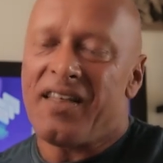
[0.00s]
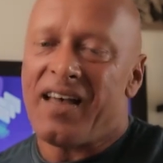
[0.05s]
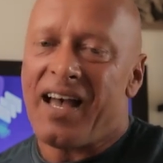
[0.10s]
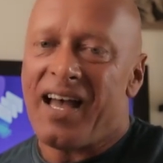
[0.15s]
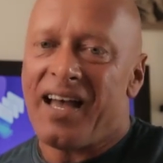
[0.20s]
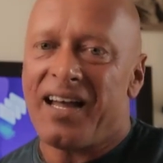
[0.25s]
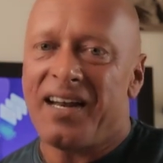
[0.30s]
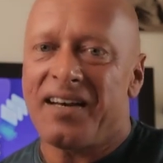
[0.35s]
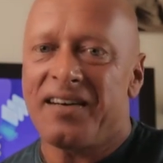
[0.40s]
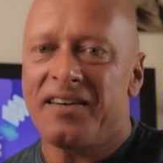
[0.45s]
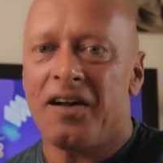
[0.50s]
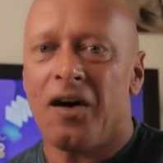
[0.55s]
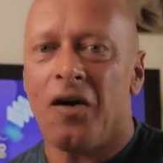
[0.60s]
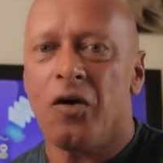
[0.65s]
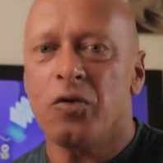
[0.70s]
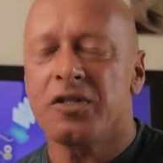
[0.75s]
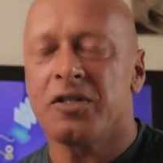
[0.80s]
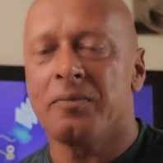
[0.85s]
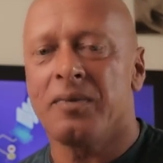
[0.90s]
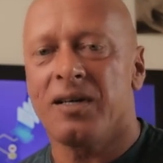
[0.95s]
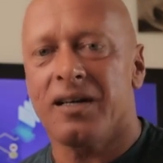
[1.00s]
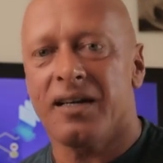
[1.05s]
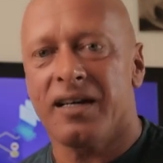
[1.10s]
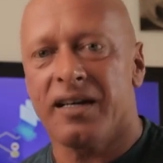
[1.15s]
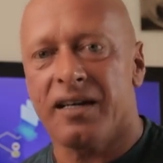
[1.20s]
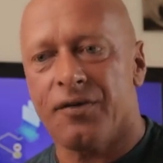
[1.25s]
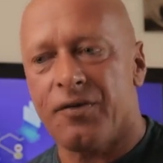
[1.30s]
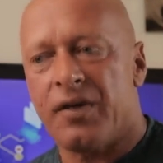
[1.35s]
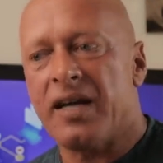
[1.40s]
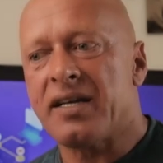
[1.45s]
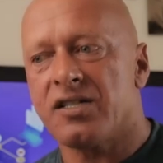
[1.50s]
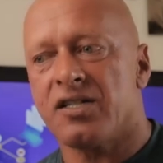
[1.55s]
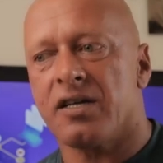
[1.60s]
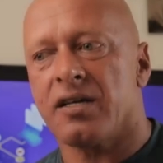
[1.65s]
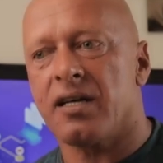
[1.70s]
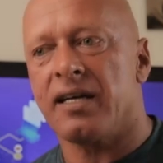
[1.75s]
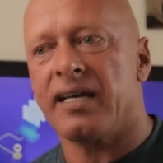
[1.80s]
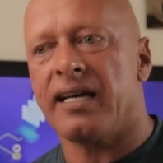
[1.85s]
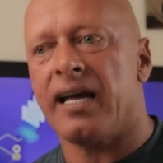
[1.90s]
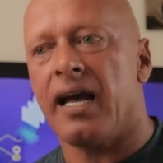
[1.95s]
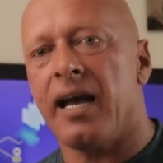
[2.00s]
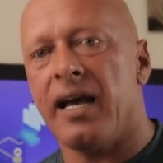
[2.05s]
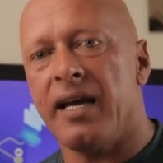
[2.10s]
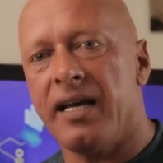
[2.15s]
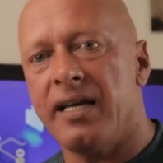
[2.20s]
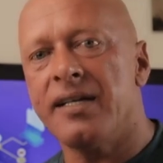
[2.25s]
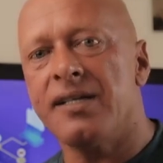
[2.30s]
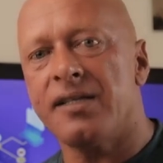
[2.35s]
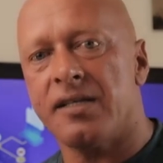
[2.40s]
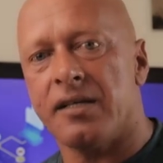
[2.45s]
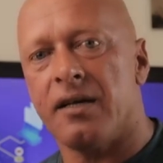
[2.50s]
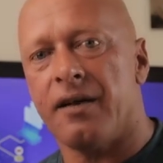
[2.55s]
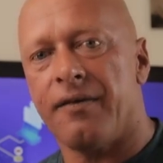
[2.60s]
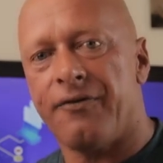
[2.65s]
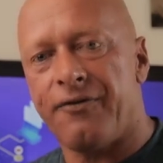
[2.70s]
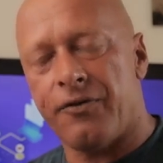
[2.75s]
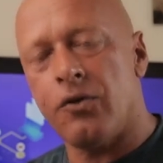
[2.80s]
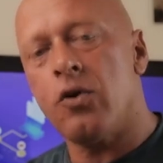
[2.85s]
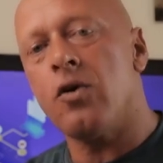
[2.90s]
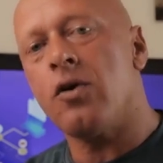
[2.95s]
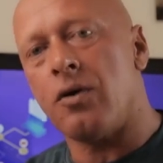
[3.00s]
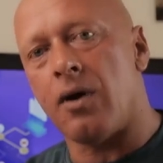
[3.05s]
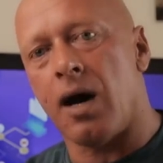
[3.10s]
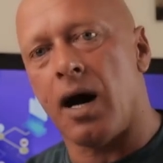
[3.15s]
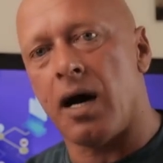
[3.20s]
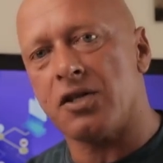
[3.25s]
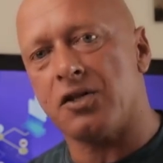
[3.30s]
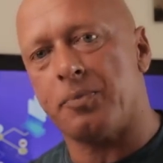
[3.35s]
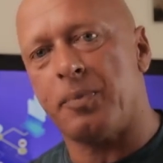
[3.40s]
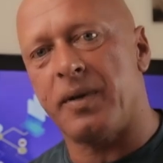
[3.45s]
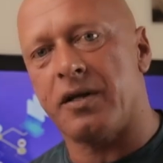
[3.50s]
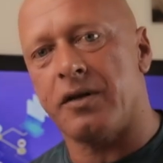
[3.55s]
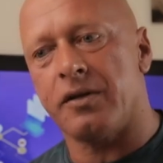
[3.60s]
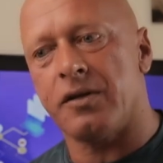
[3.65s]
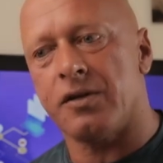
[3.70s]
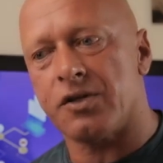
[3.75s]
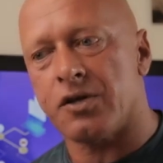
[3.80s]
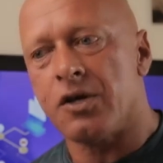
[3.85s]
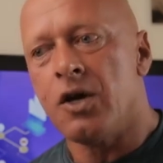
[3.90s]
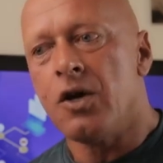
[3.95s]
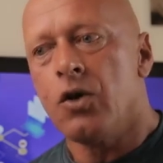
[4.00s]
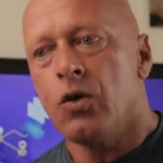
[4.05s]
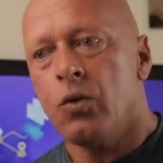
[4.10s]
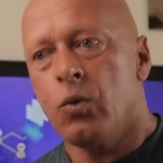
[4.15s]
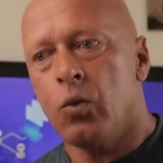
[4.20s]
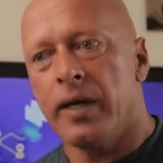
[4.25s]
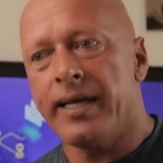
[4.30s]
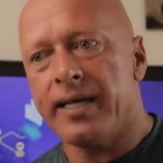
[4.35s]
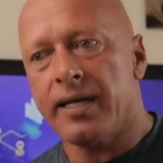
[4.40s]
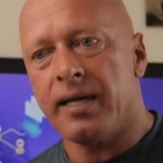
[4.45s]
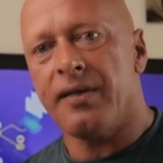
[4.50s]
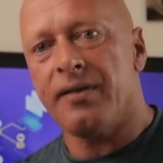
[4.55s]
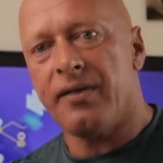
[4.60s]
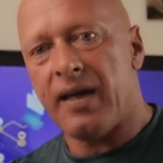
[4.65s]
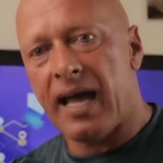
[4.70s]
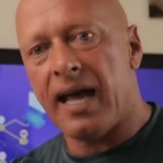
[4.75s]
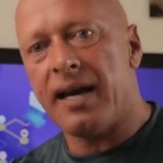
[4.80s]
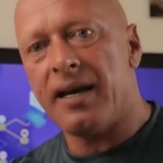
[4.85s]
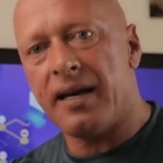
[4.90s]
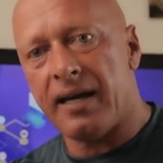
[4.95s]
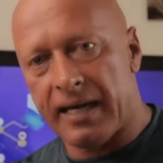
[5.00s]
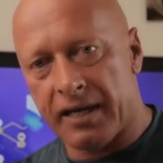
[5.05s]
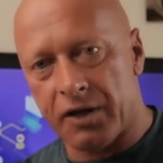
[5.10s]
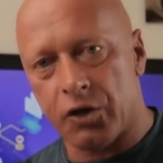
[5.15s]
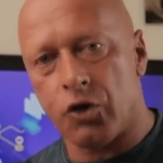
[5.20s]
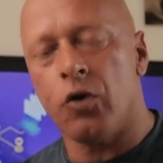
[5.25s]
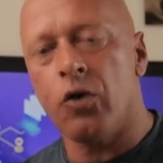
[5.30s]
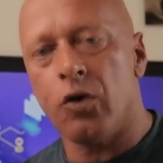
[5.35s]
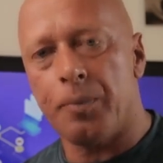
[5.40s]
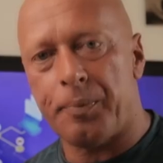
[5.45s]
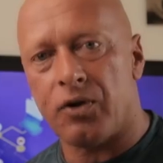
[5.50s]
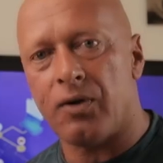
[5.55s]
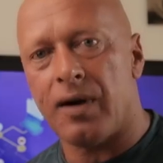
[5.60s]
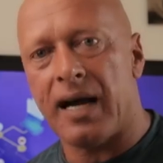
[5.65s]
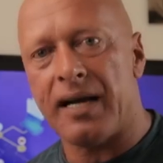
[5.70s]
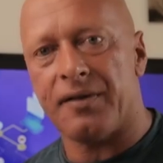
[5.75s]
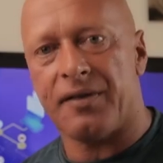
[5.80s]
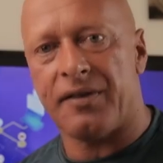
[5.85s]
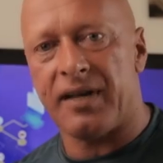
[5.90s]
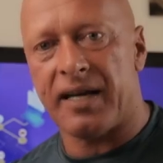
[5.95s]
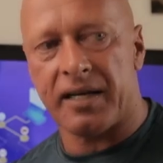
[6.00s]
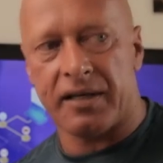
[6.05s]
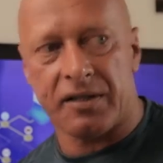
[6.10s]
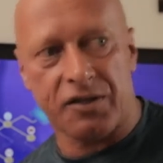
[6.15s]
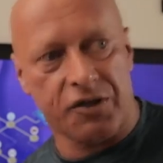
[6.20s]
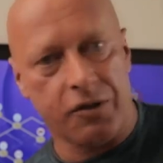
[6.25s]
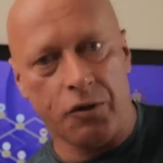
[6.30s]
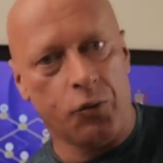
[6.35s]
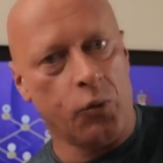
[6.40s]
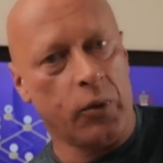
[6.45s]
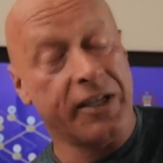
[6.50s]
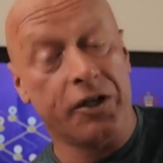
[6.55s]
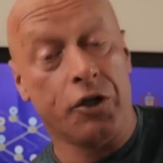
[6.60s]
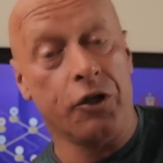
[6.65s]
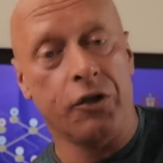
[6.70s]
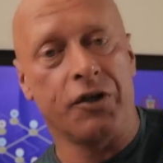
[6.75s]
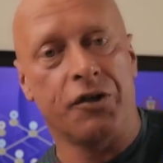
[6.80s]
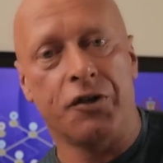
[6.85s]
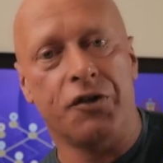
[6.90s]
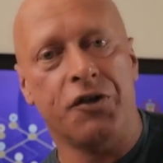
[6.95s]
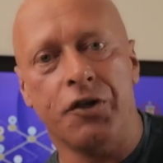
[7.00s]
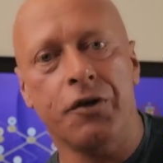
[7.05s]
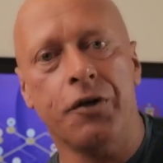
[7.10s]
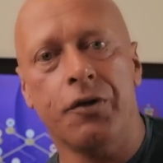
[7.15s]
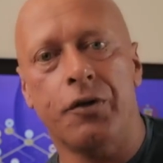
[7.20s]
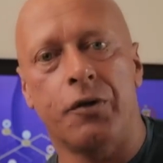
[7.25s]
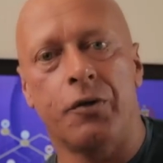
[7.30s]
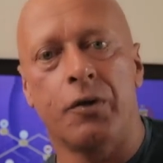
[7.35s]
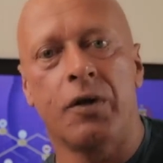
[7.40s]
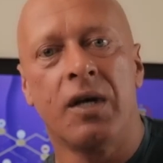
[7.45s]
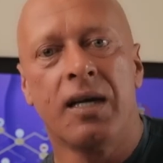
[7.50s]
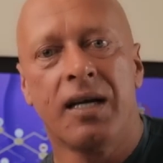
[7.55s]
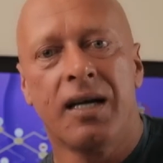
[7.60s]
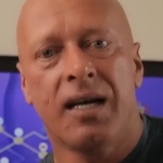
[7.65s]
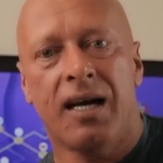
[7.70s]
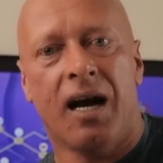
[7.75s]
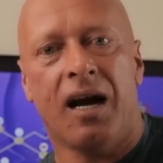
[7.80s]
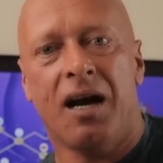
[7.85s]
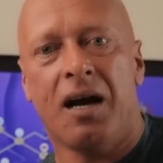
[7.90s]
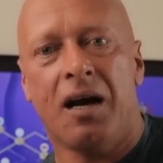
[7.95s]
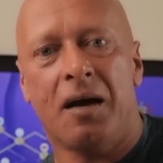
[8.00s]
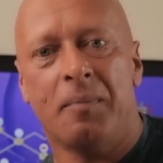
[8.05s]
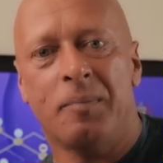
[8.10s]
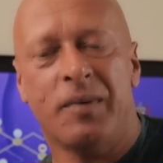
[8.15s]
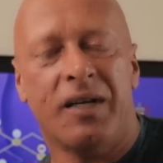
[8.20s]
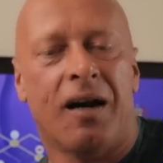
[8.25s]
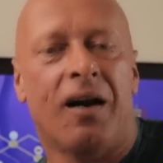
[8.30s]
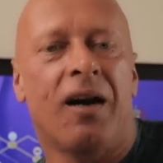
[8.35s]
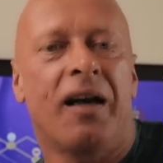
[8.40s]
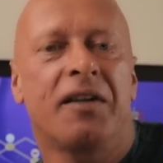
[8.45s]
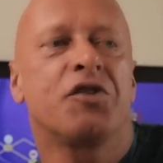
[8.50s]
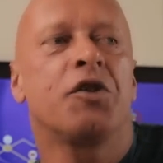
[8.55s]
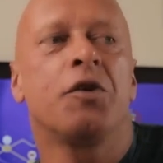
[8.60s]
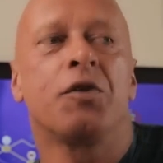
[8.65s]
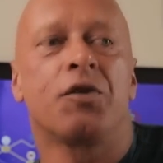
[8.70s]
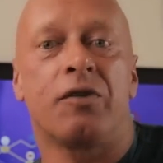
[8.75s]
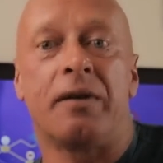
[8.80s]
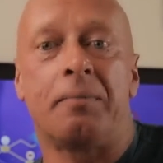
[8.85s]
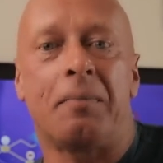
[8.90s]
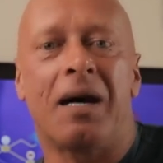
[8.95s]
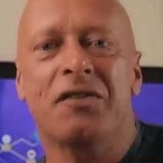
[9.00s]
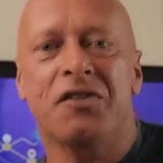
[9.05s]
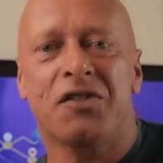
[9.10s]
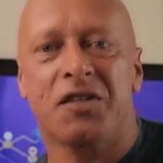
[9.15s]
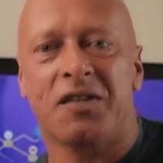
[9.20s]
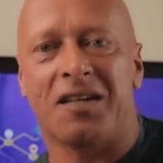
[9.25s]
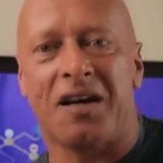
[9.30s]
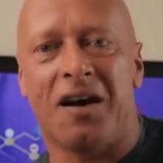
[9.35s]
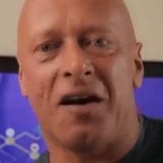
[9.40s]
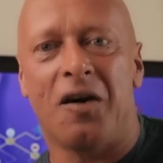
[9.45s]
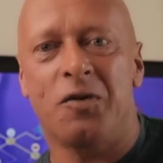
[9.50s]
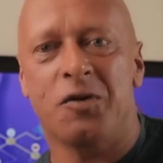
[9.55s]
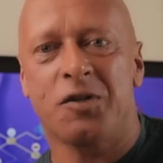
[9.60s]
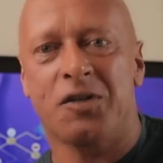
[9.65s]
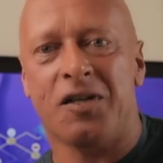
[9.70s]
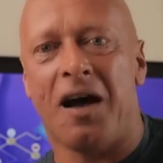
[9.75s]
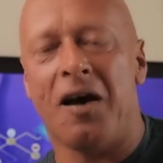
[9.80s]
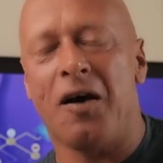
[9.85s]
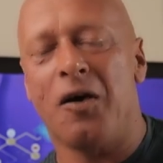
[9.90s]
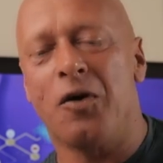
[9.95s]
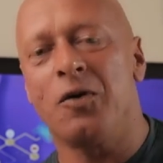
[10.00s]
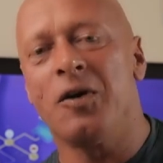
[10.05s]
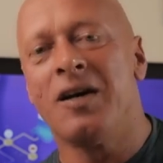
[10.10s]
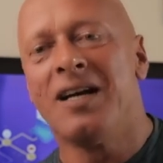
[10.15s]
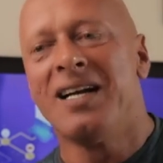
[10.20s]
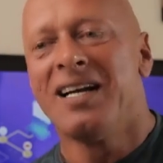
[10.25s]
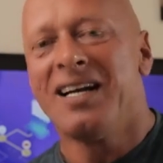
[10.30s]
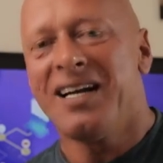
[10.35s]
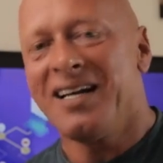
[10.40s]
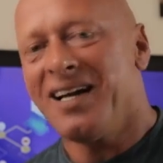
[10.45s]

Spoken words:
then ultimately things are going to get easier for us because we can then incorporate things that we couldn't do, like 2-3 months ago. So,